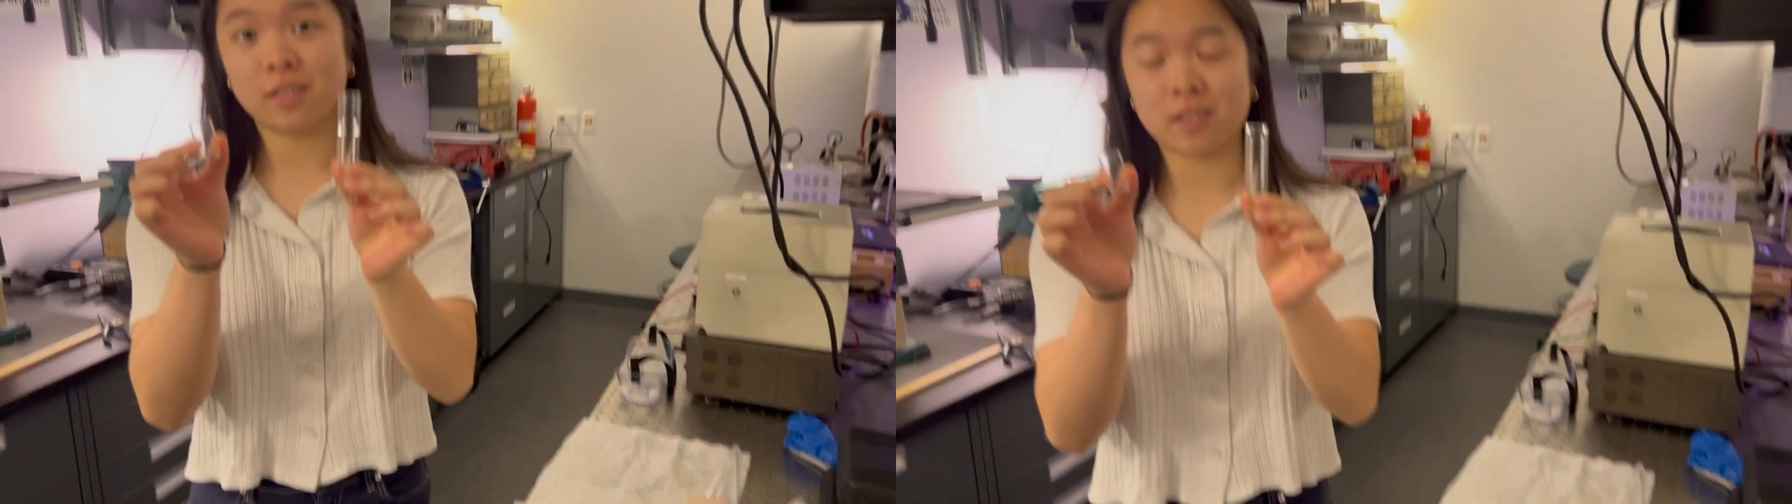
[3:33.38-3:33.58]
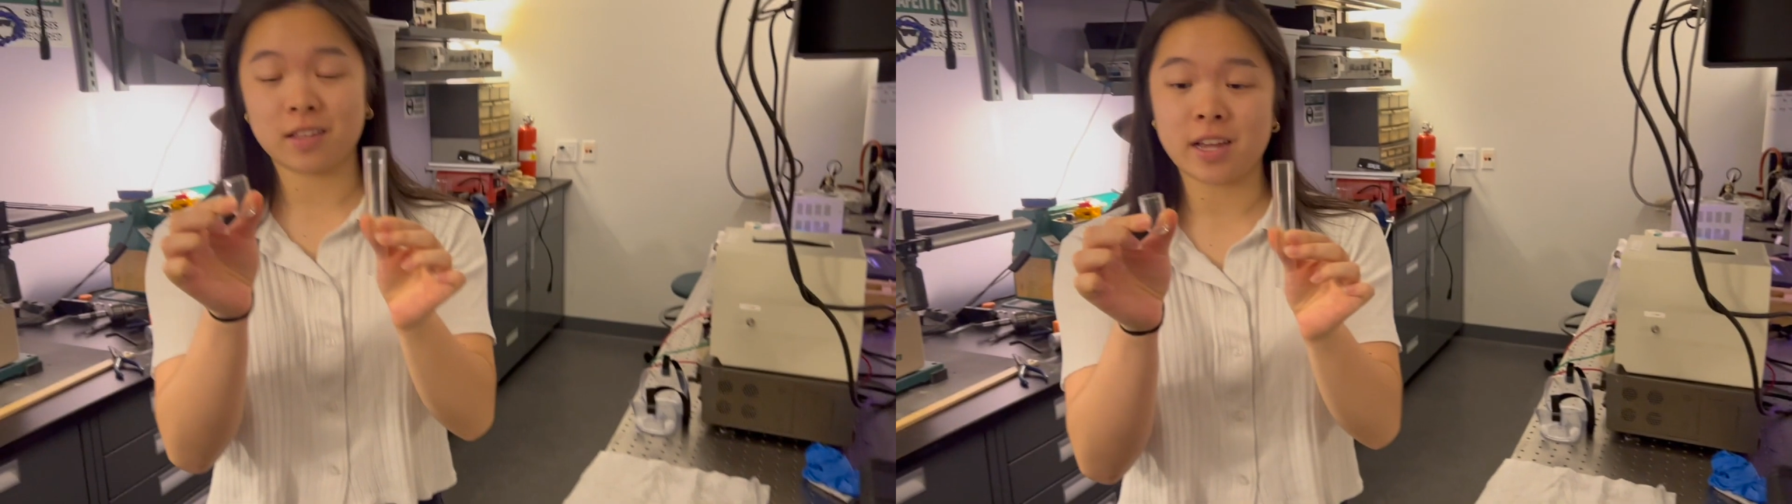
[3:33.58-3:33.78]

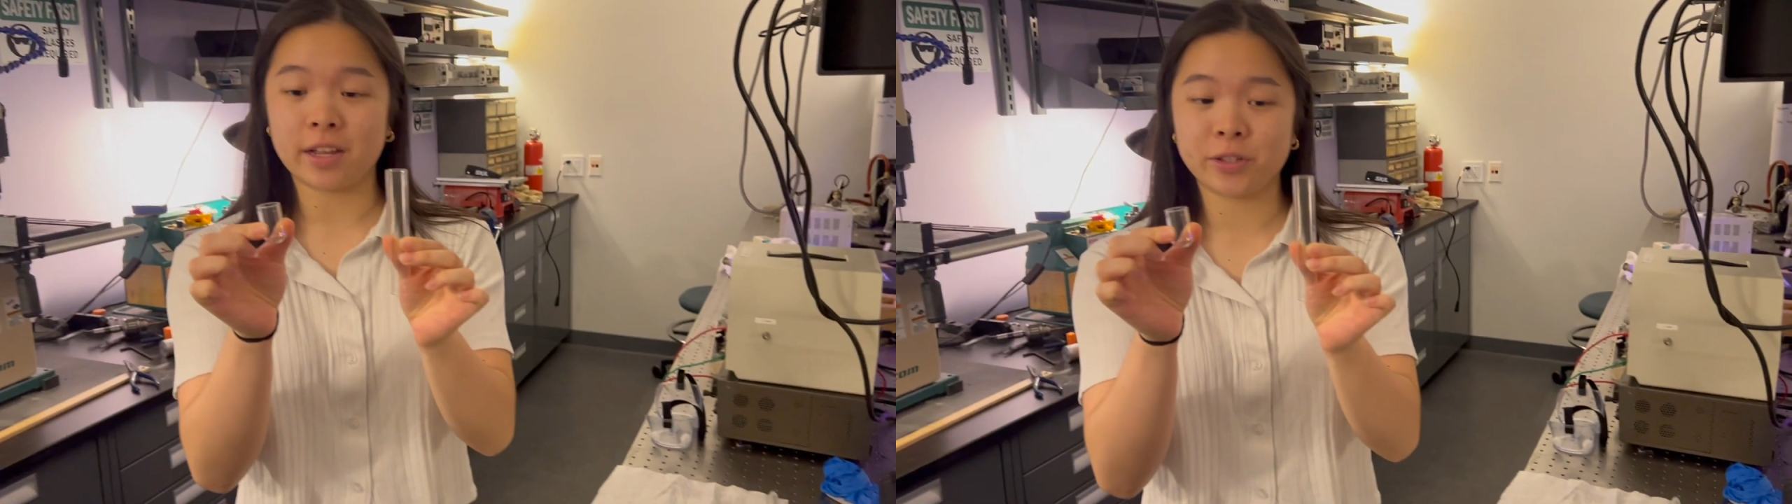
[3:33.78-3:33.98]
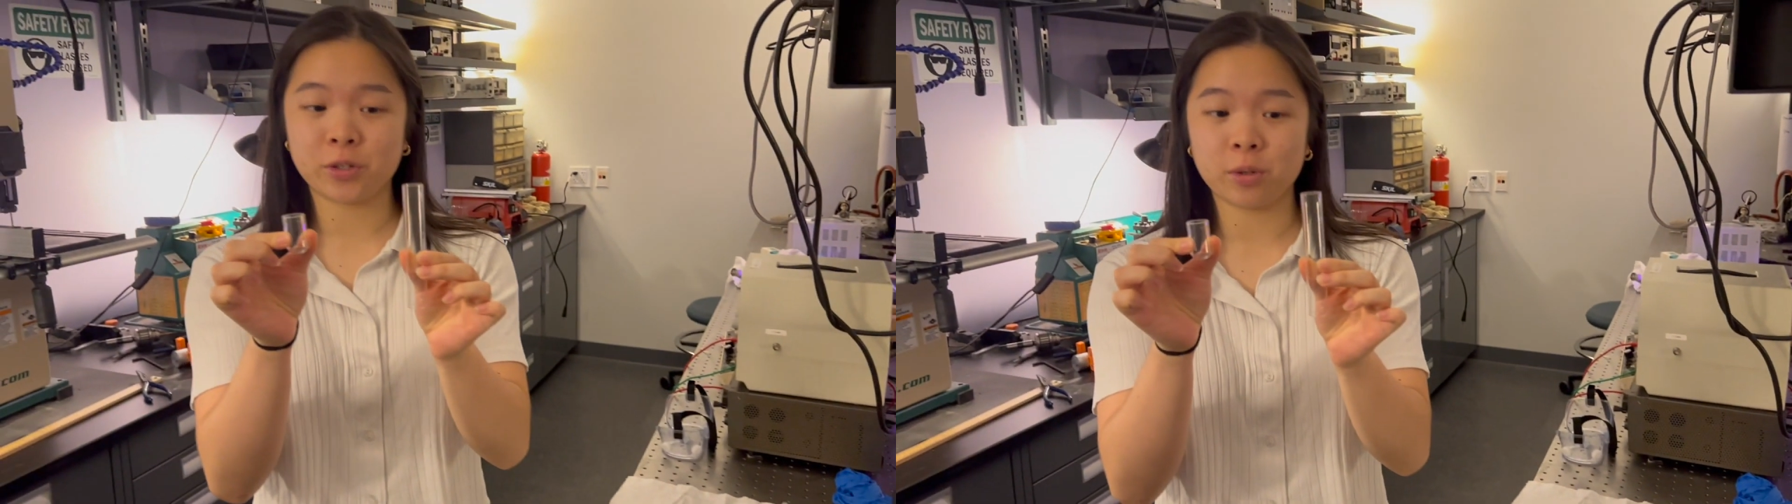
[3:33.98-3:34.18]
is a
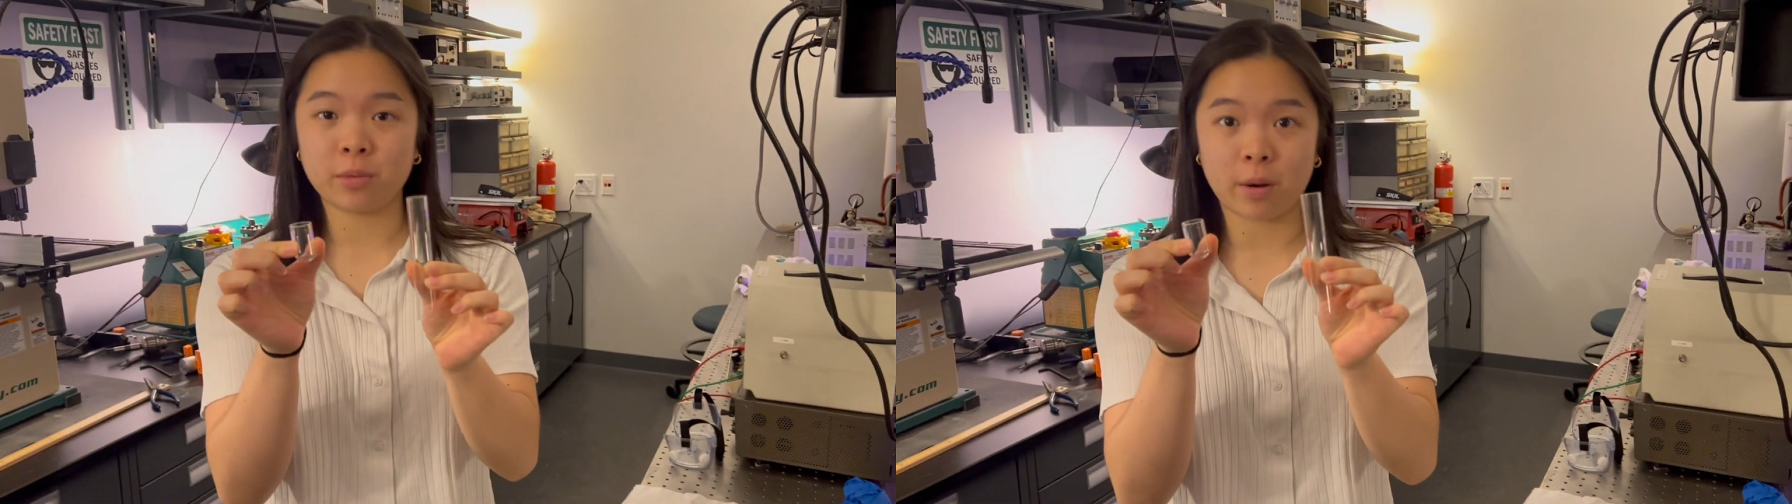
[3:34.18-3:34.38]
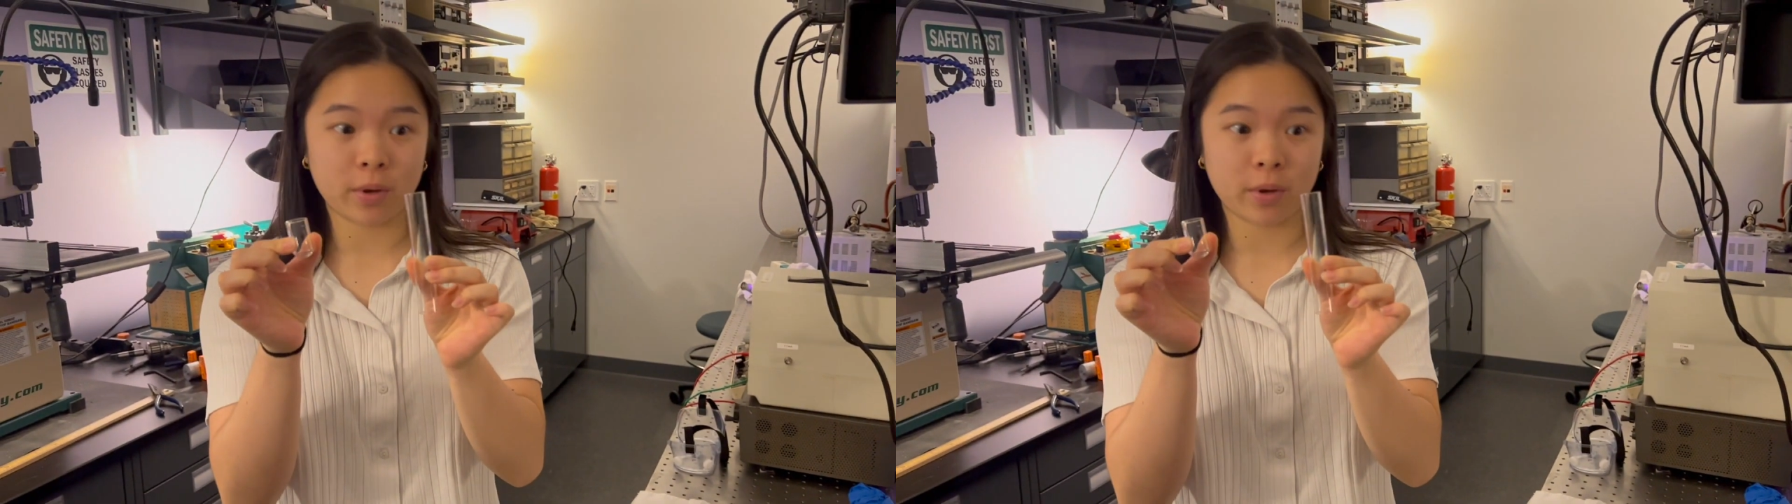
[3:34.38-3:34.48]
test tube that we